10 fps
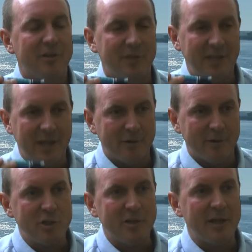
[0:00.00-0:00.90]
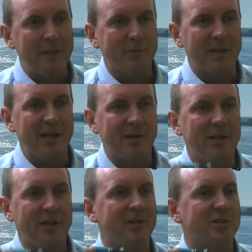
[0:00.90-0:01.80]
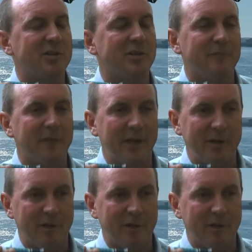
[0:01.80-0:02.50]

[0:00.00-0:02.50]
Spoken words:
The energy that plant needs to fight